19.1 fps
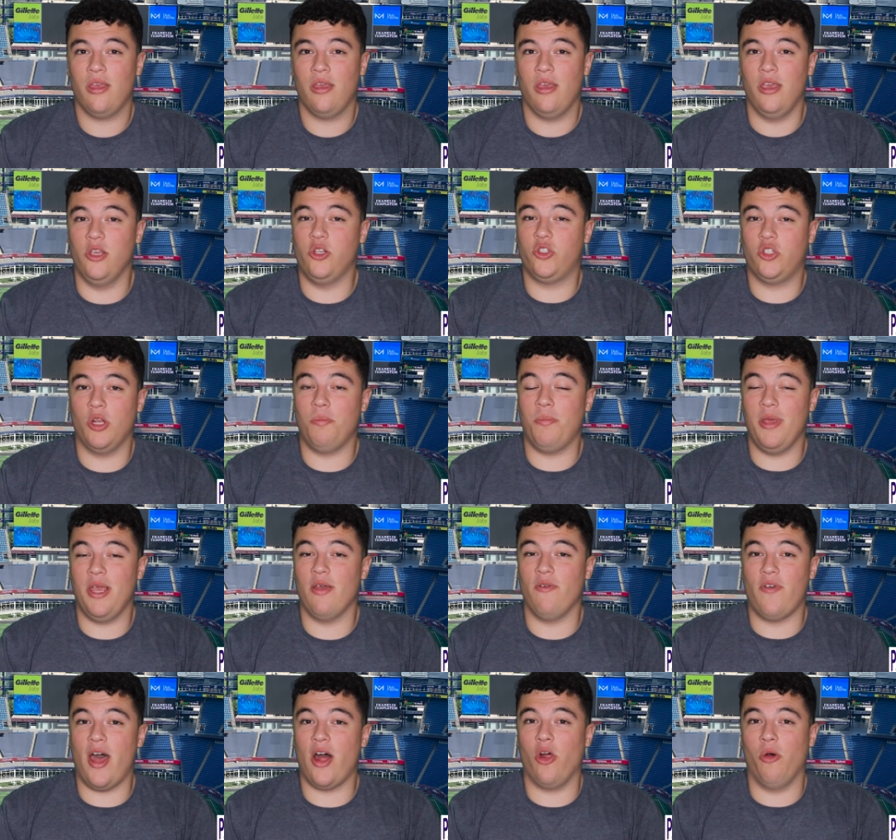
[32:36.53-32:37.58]
he should be
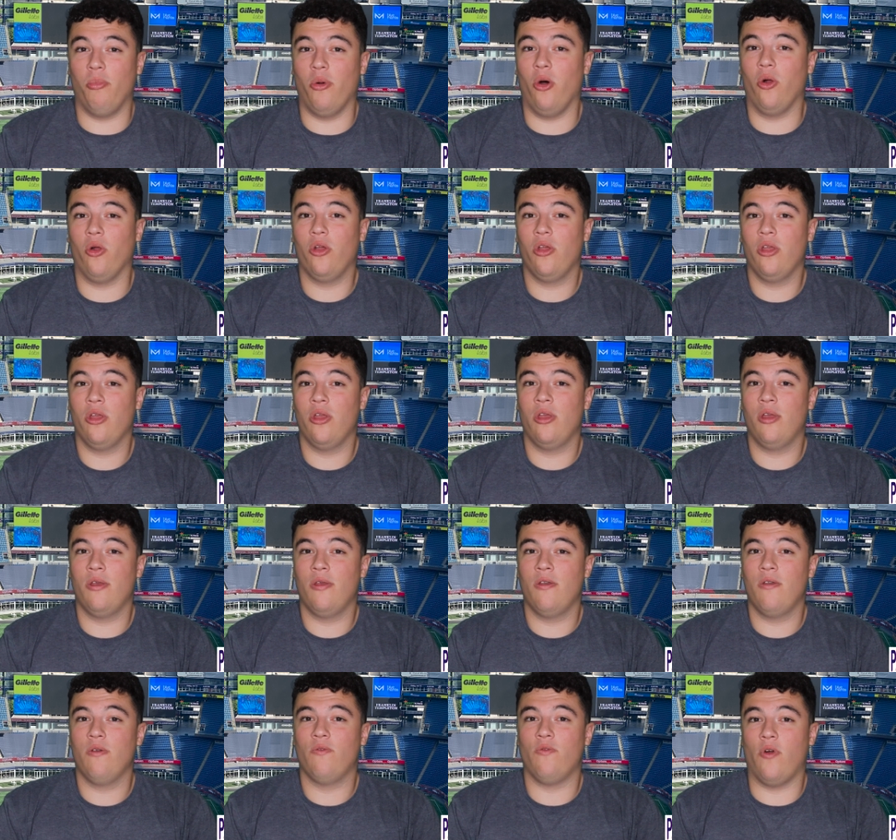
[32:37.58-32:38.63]
available
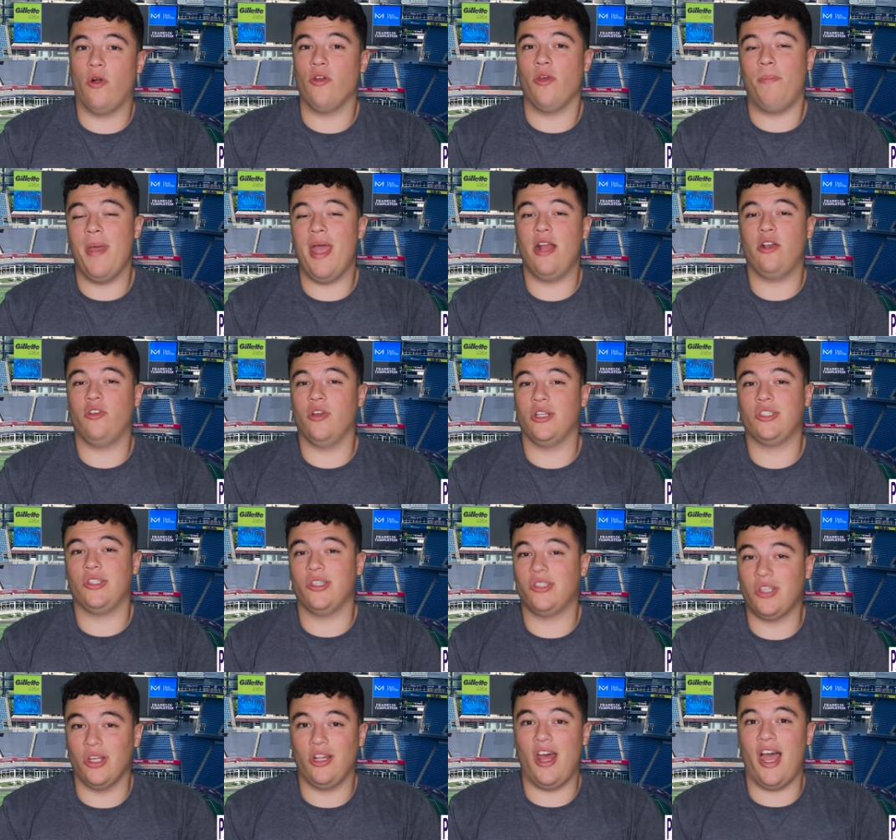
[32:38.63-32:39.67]
for the Patriots to
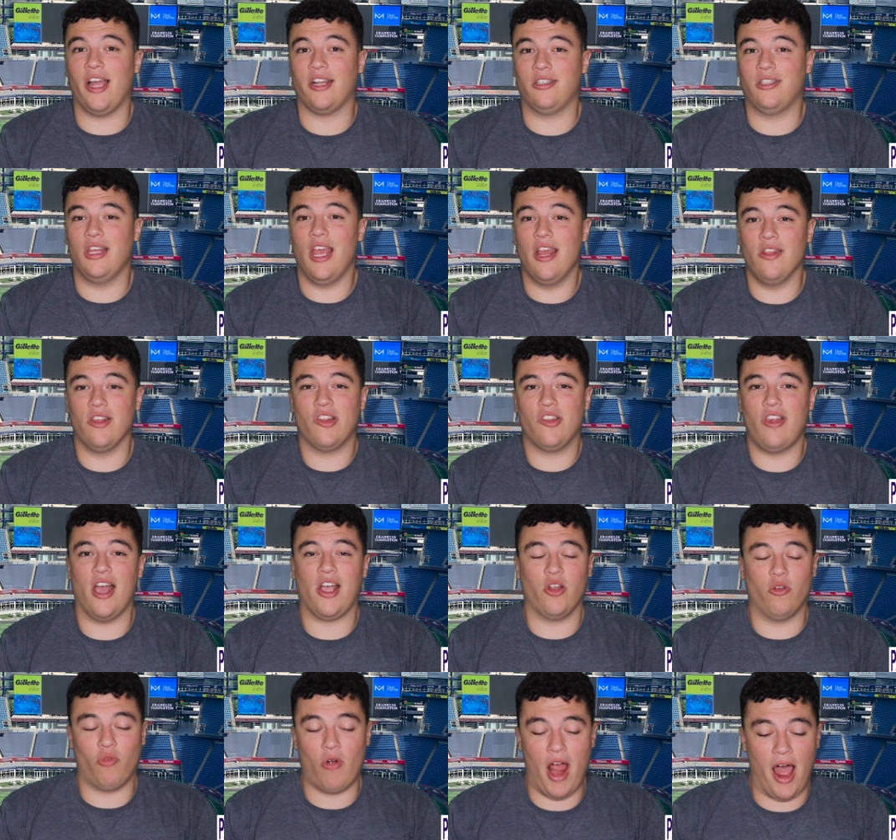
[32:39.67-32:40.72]
select in the
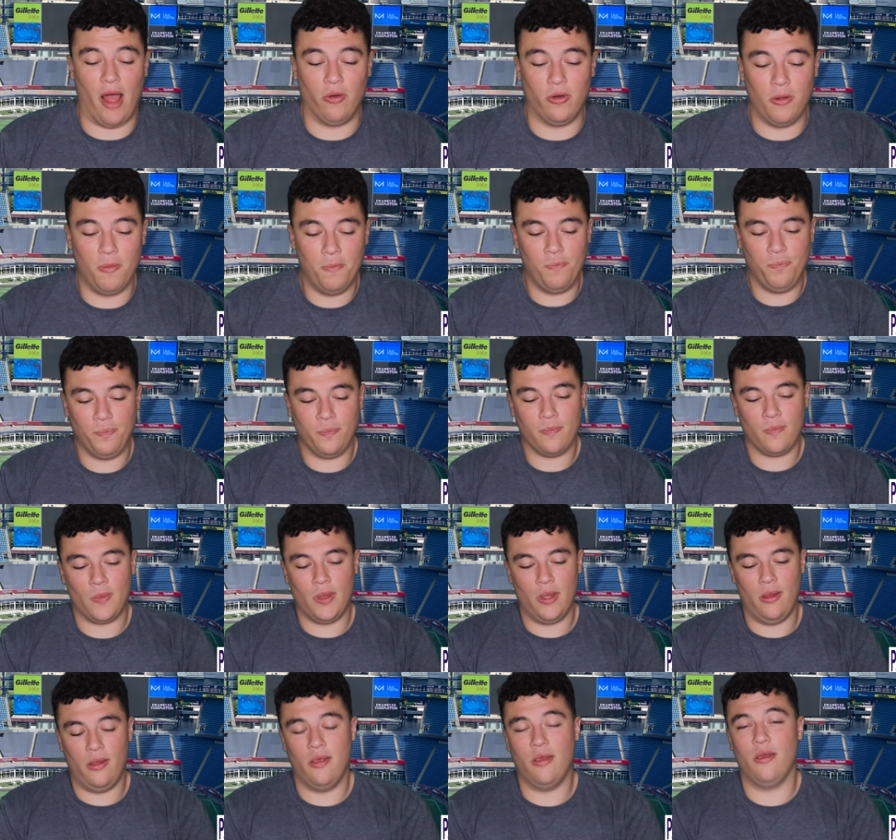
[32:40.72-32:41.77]
second round.
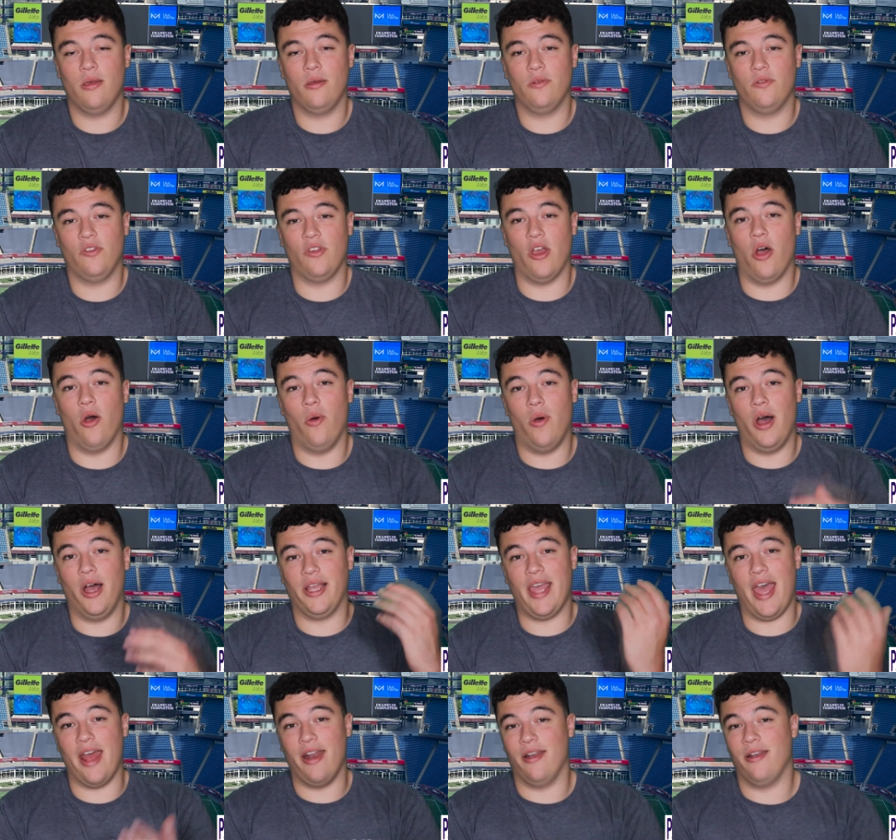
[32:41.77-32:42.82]
So
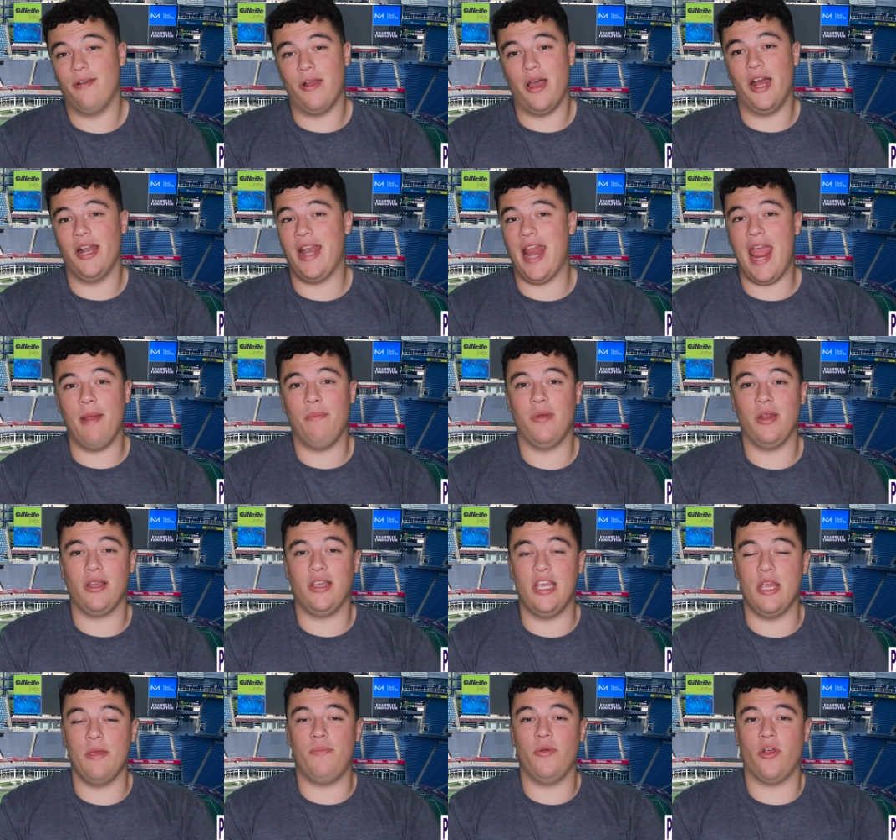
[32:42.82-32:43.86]
again, a name to
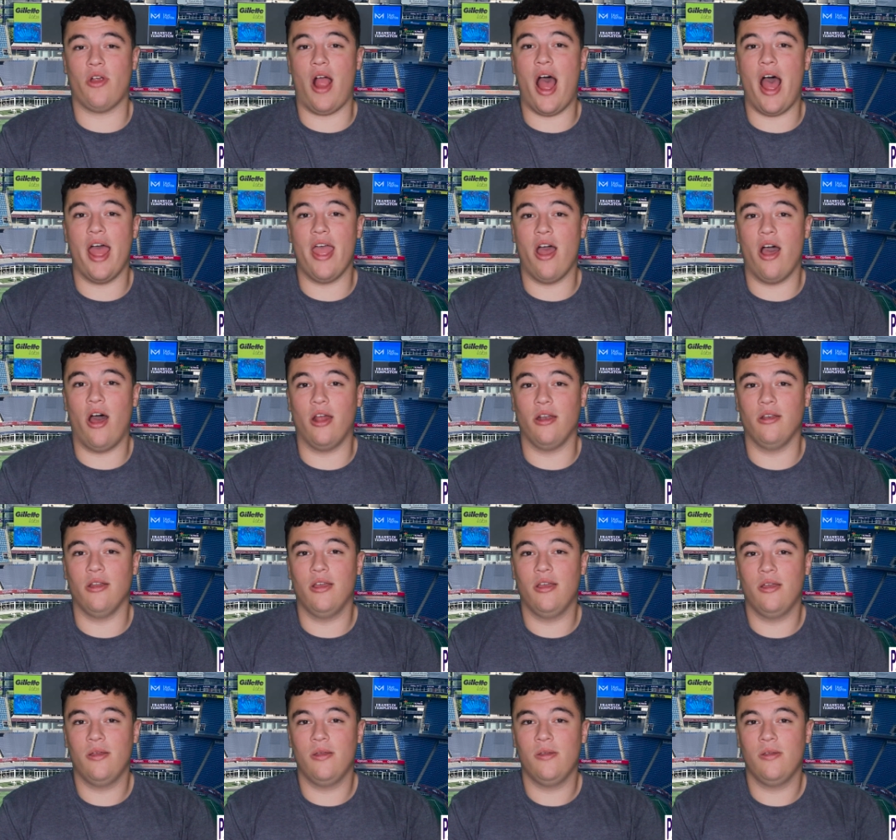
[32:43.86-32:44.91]
keep your eye on.
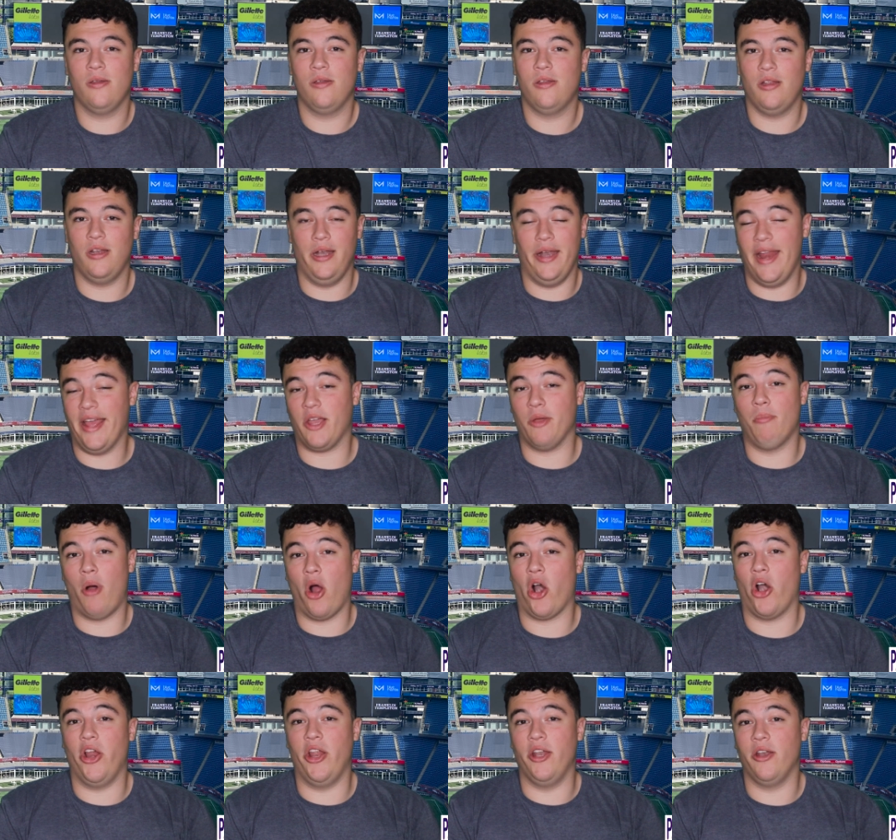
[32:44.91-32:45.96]
Nick
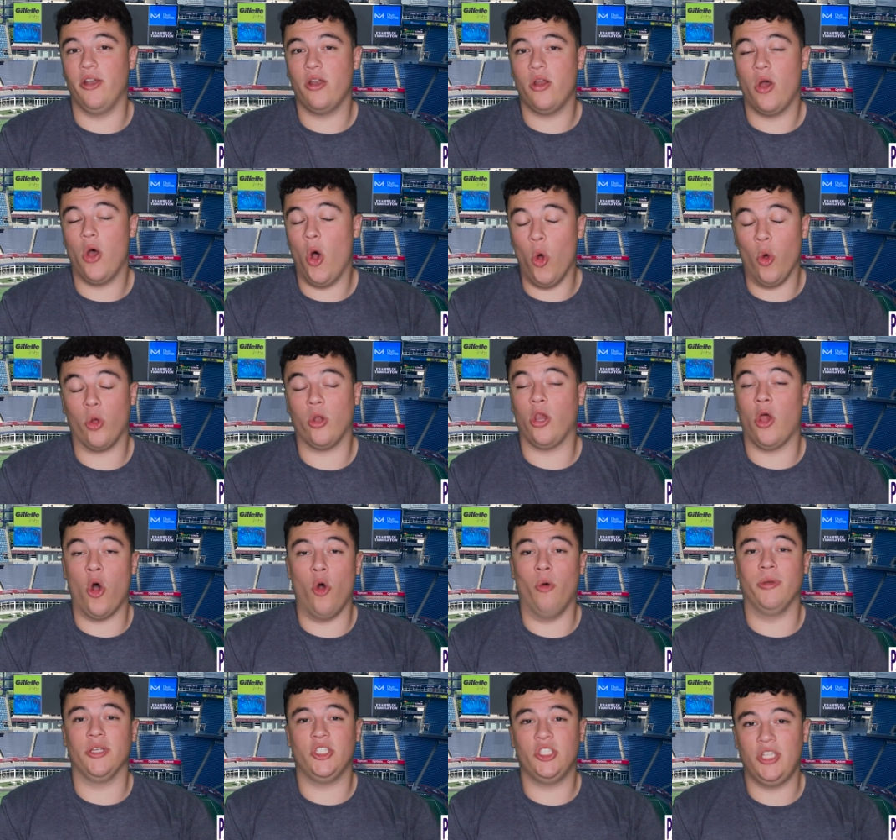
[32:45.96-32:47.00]
Martin,
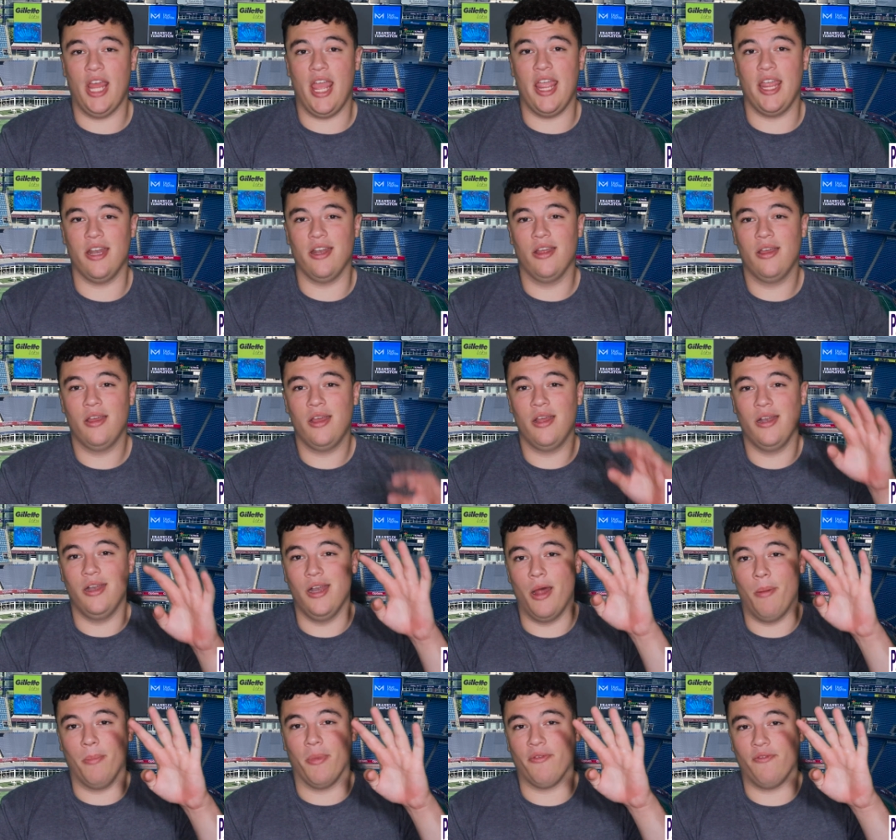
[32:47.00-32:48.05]
Oklahoma State,
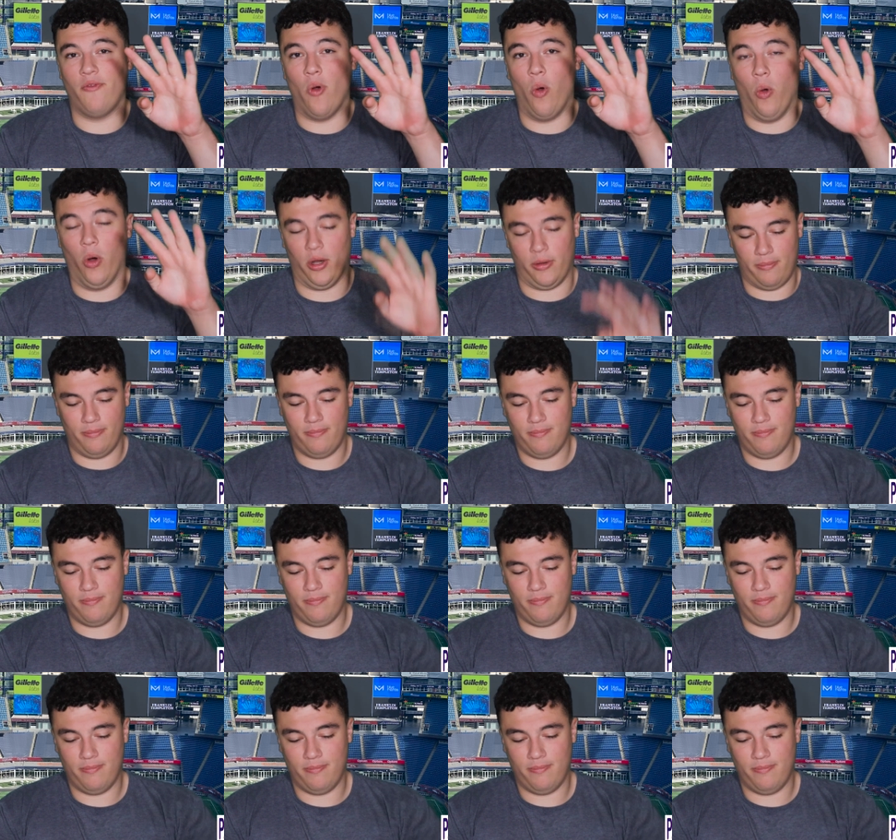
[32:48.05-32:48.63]
number 4.